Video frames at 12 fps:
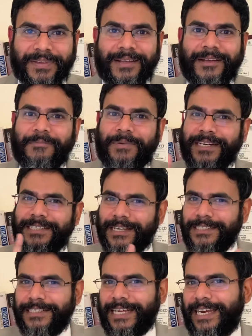But it
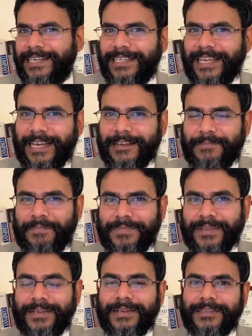doesn't end there.
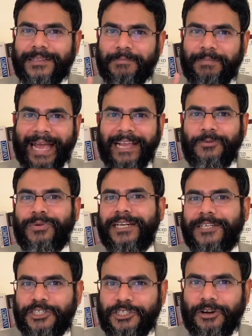The bank will
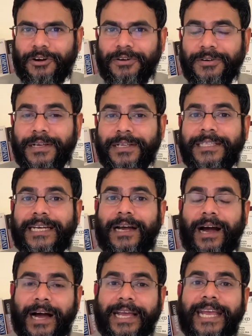ensure that
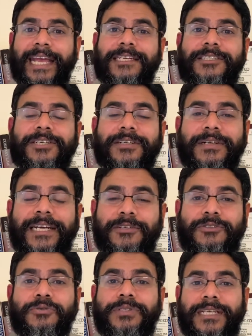I enter
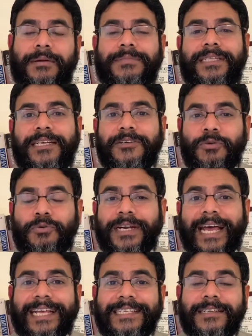into something known
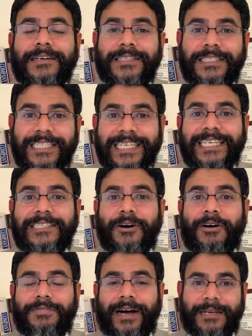as a deed
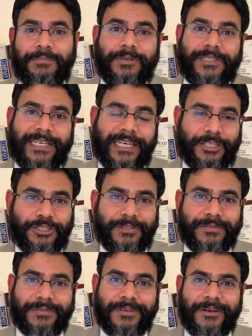of hypothecation.
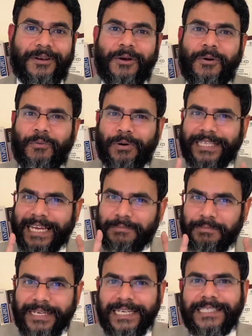What that
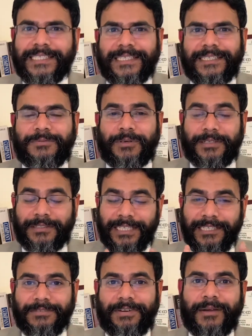means is, what a deed
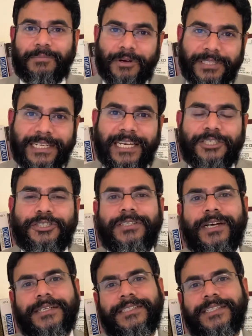of hypothecation
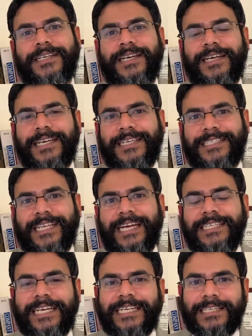does is that
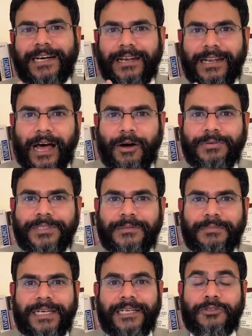it allows
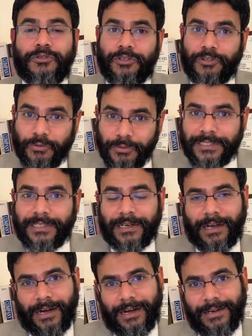me to use the car,